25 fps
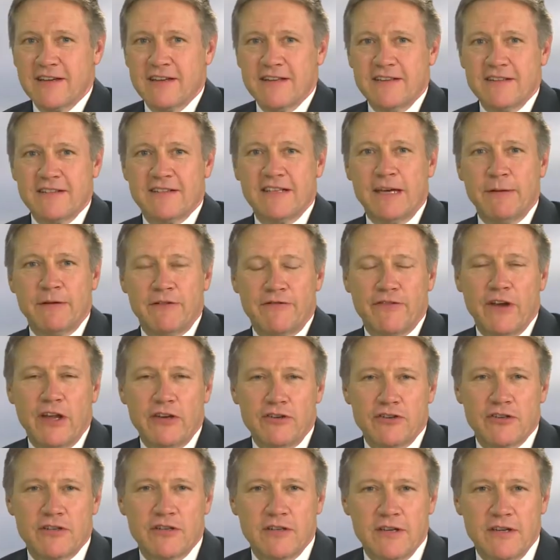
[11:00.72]
Simon
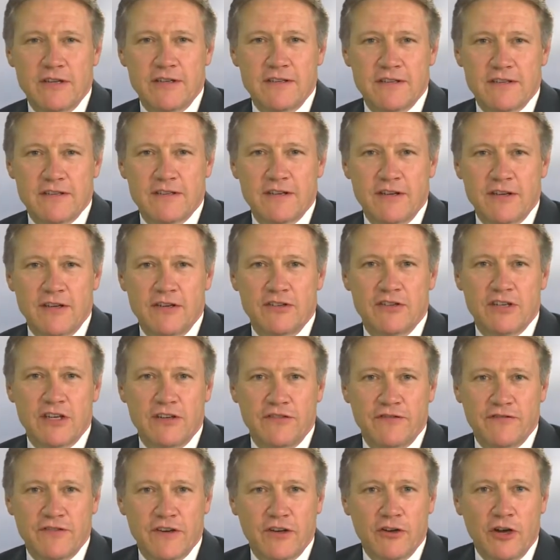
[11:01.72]
French is
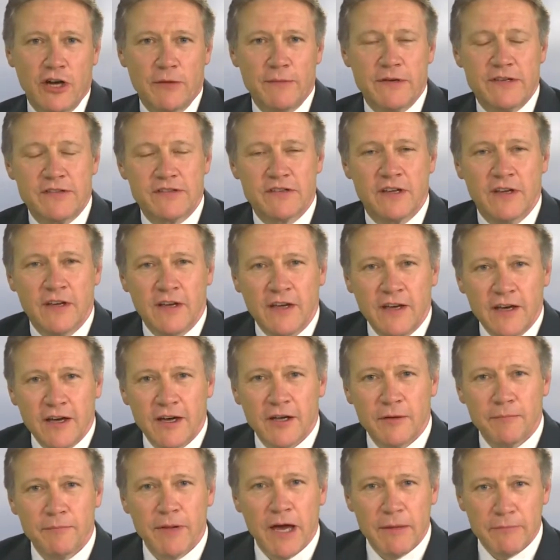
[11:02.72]
Chief Economist
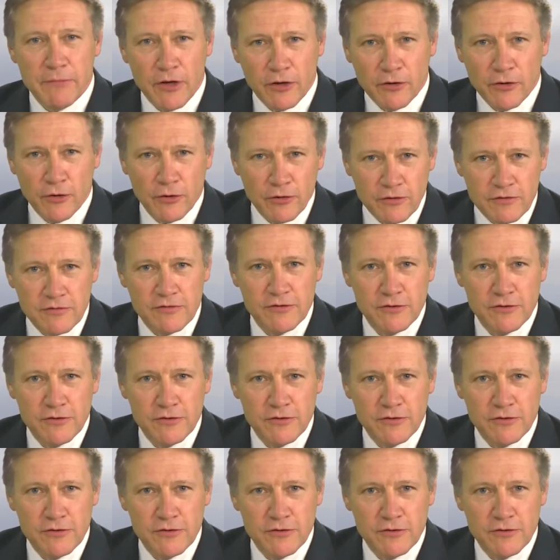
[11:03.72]
at Panmure Gordon,